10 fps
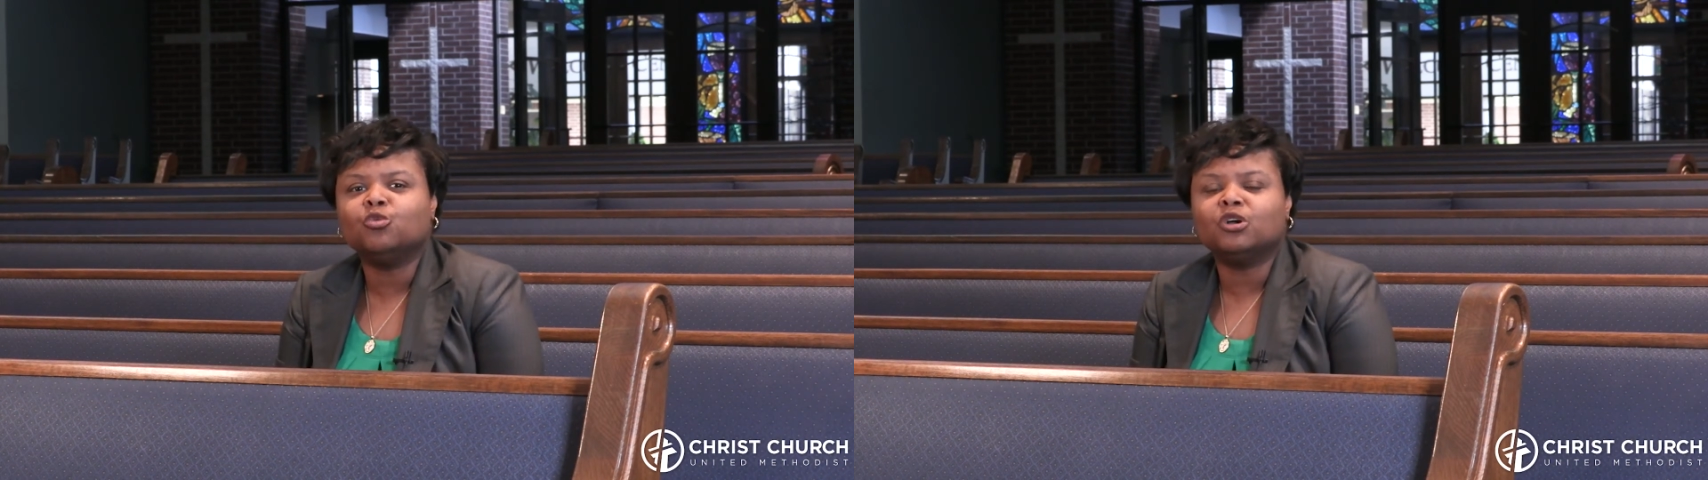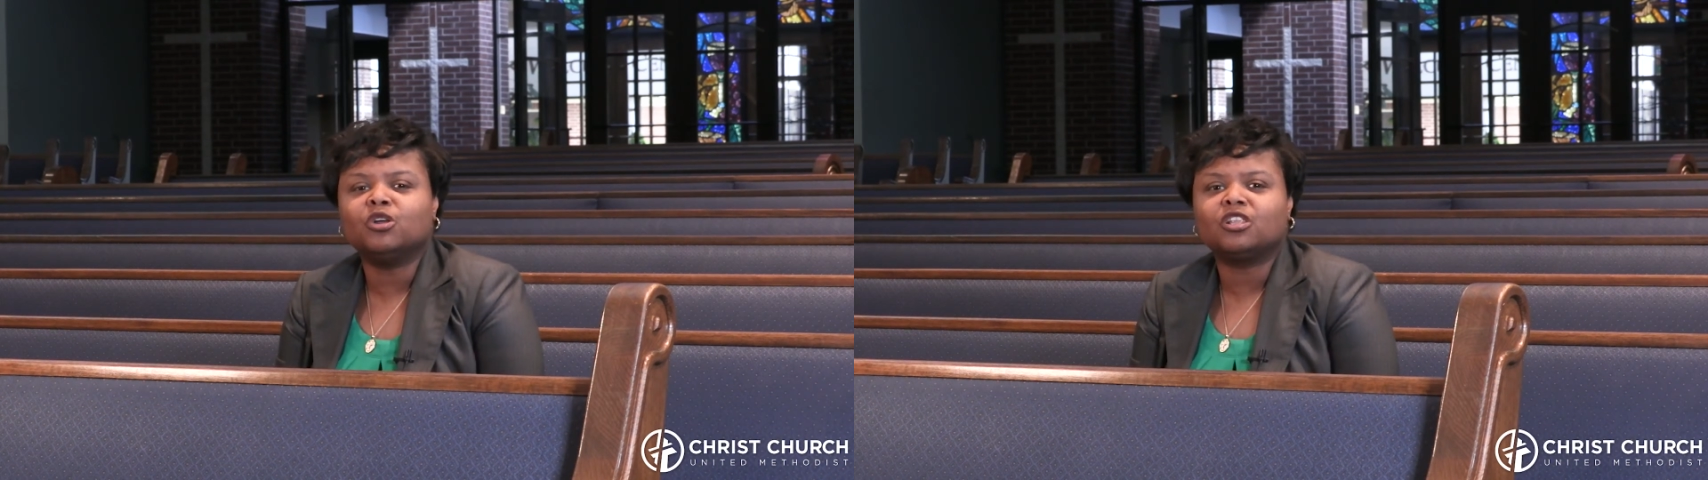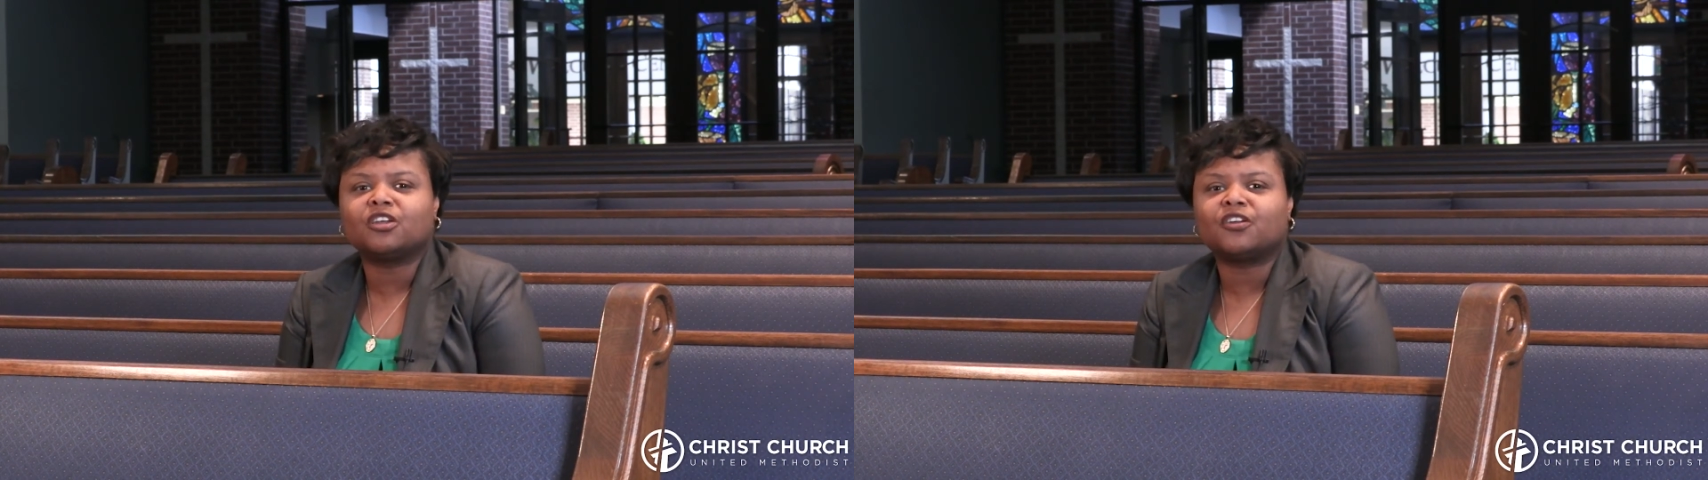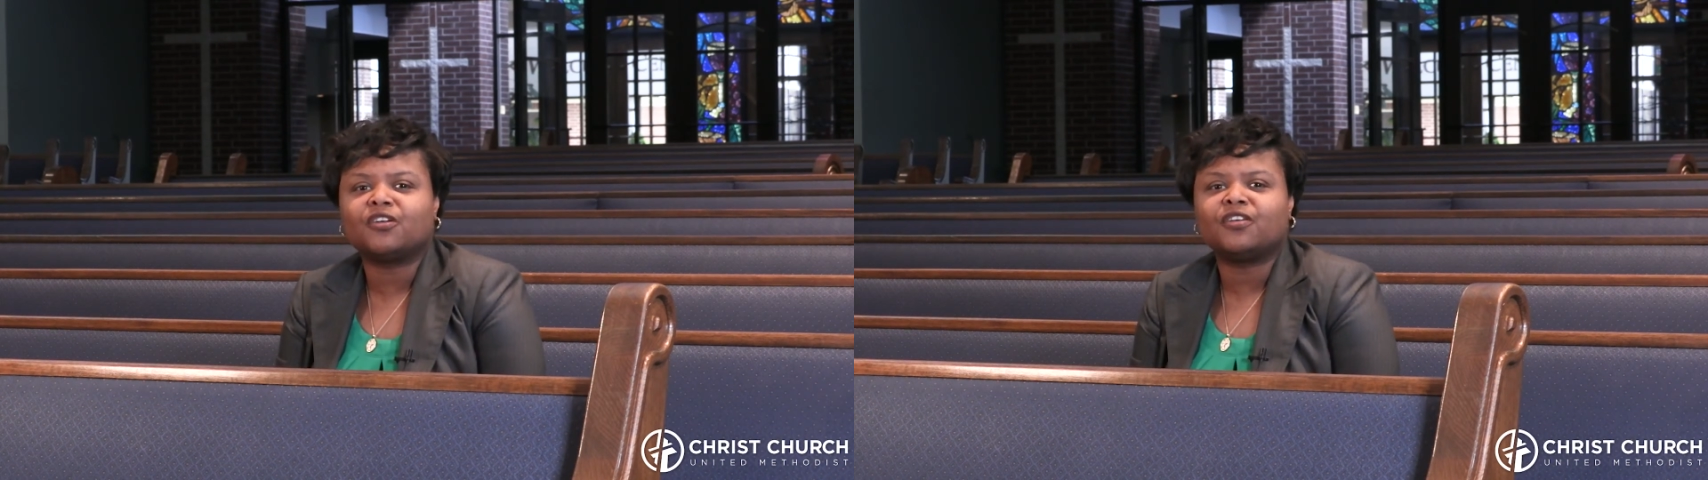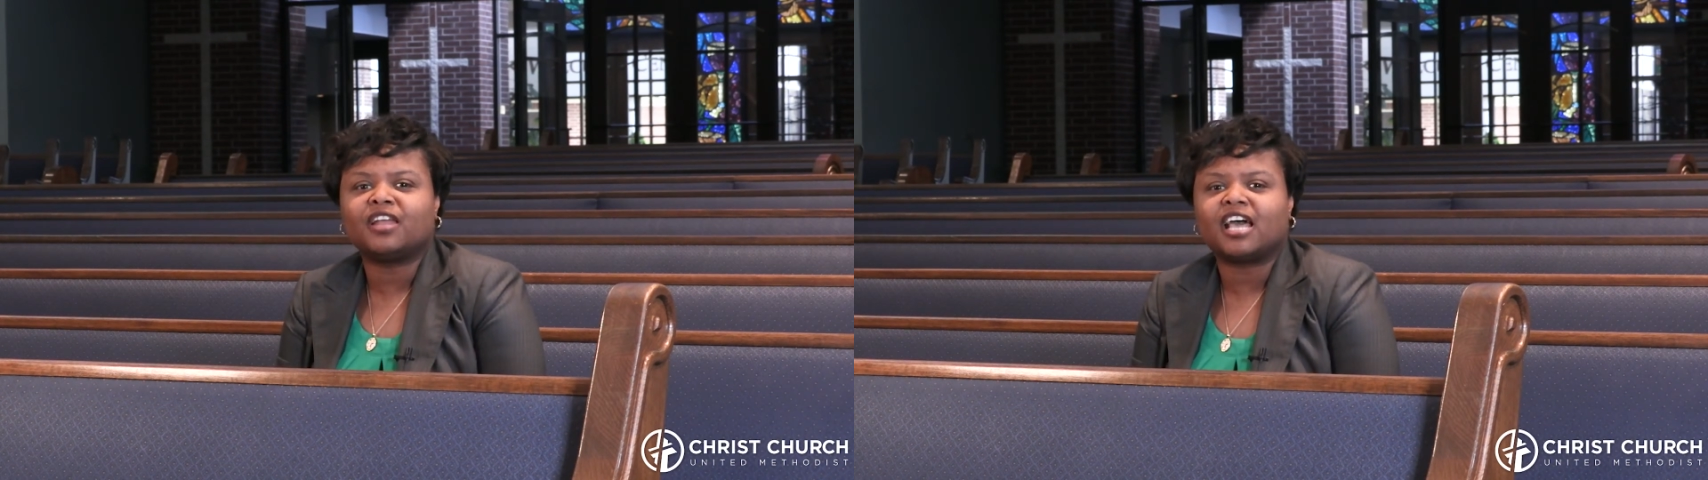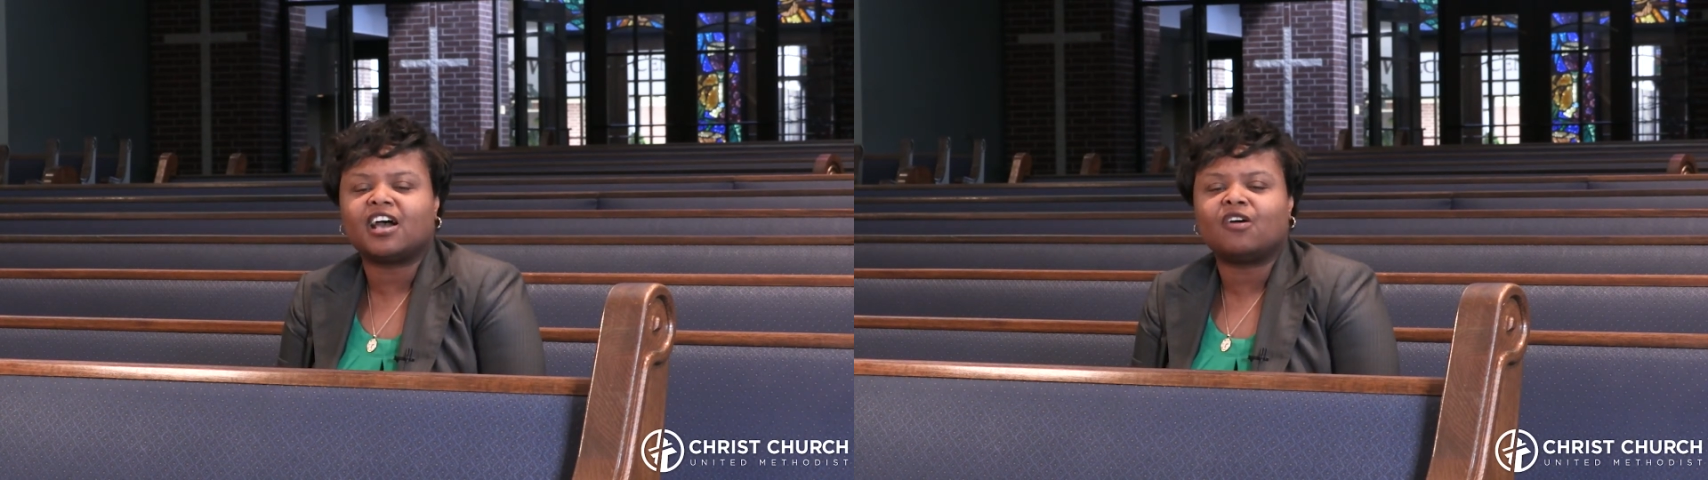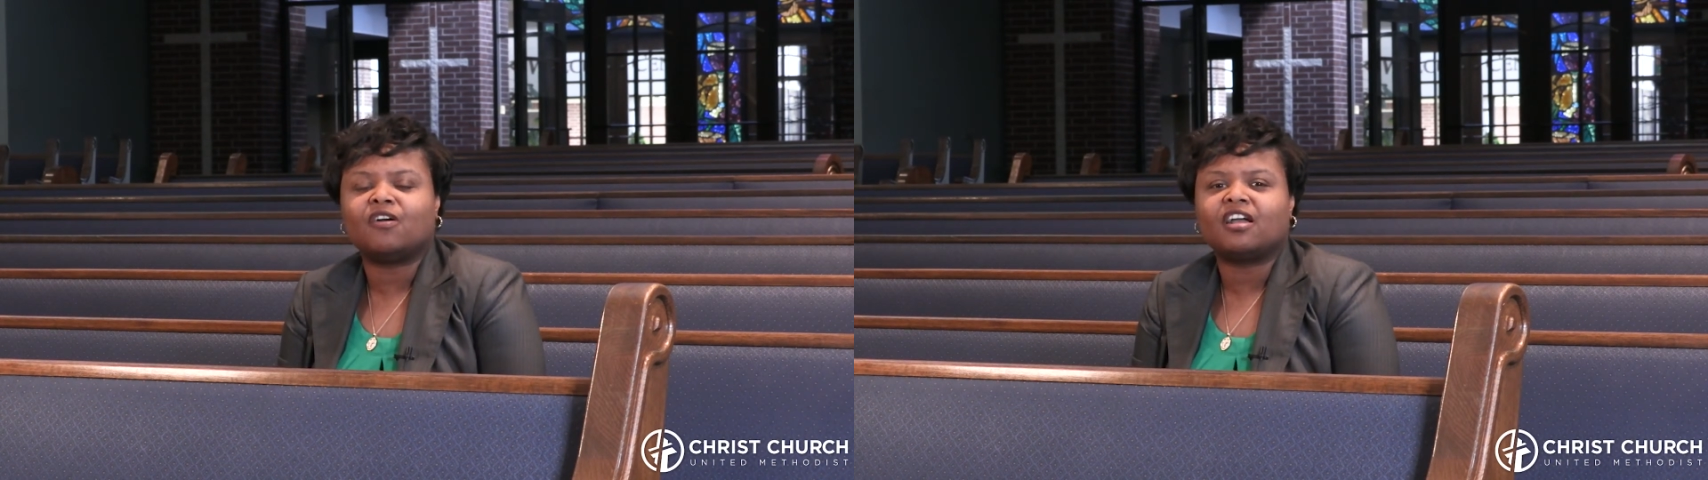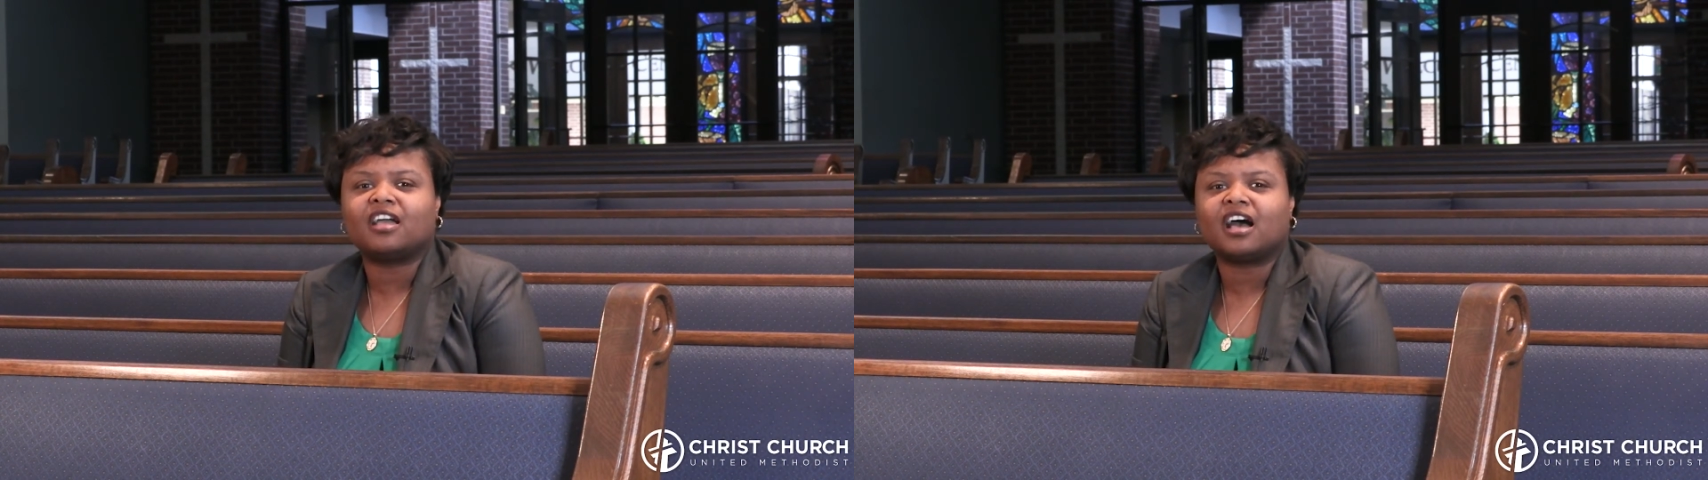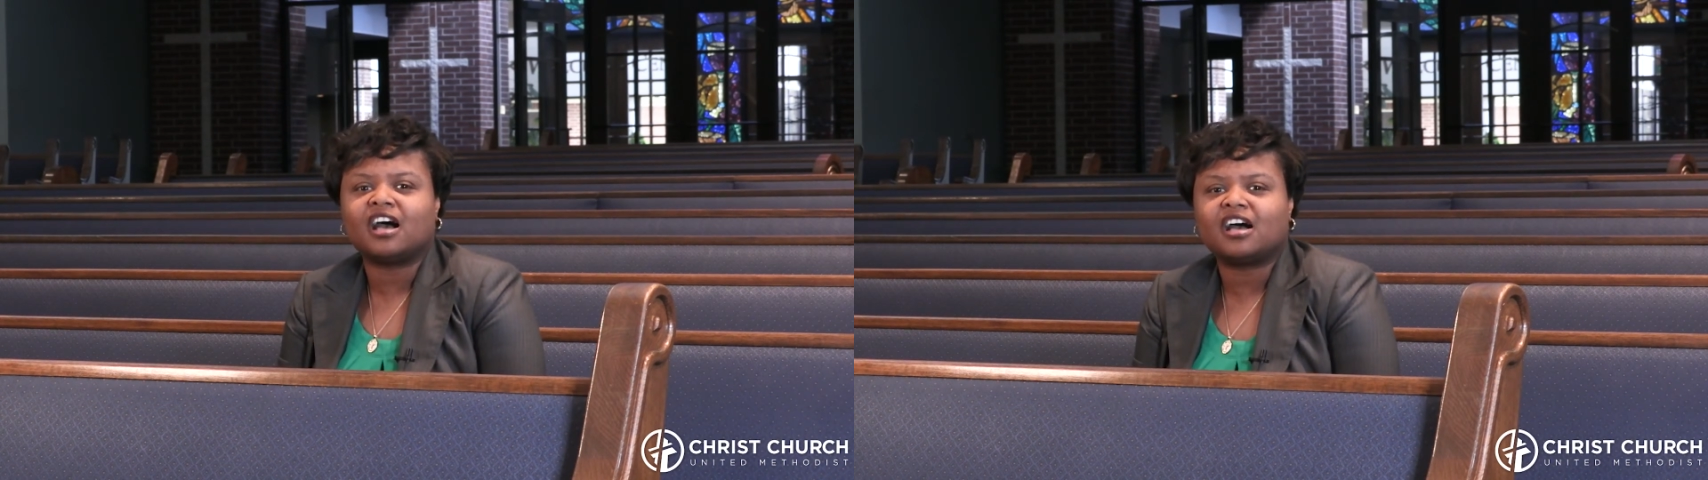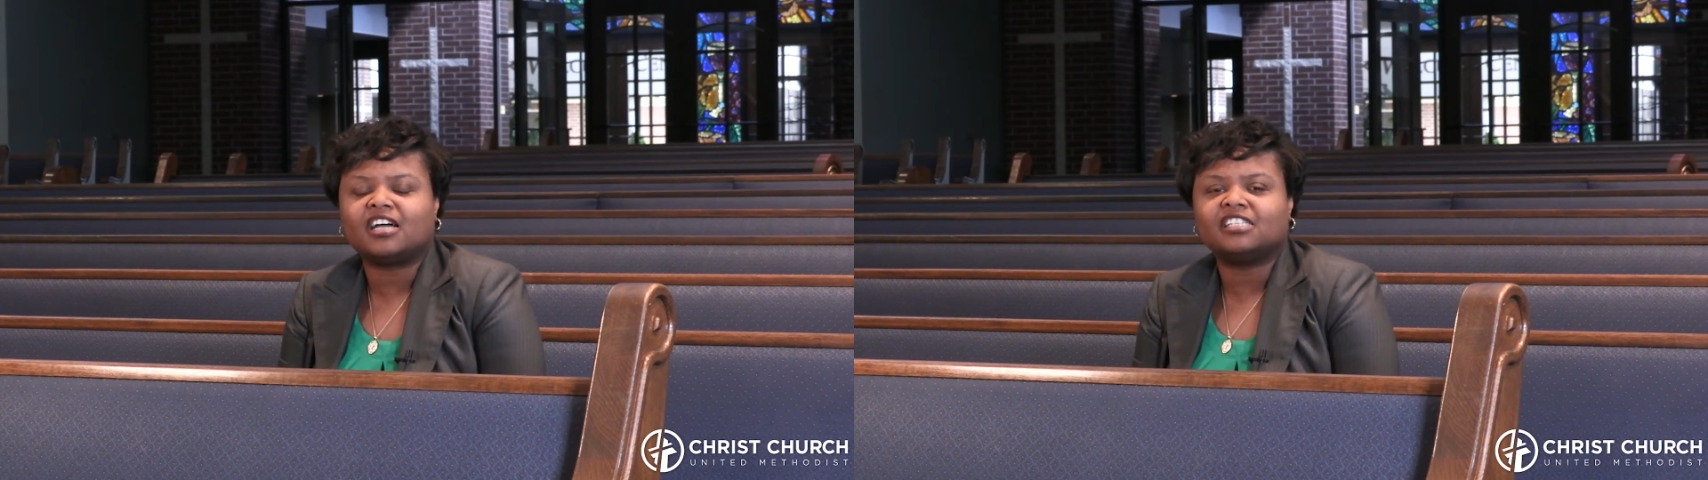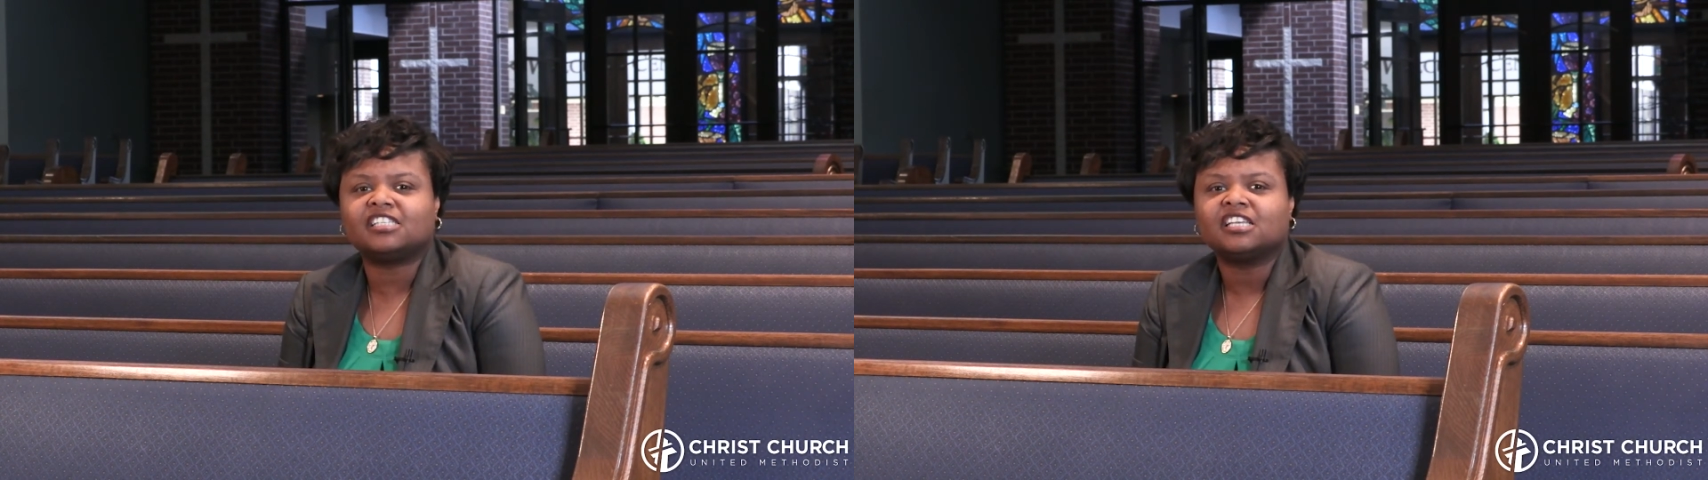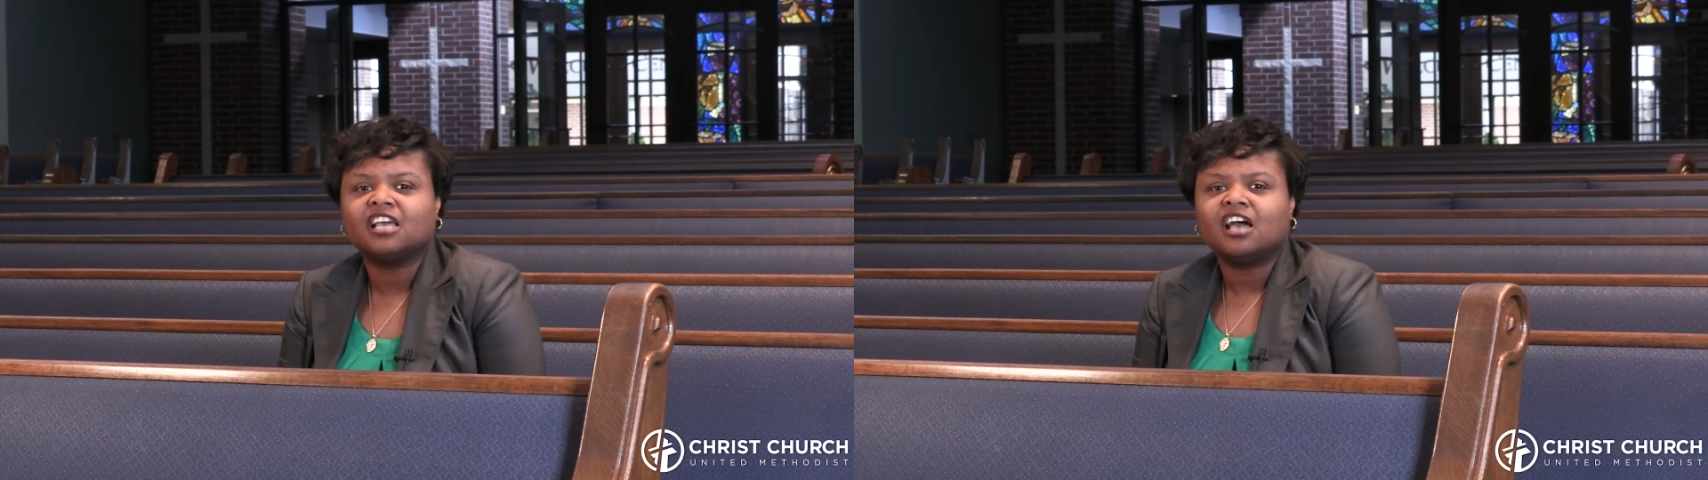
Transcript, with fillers: will learn how God's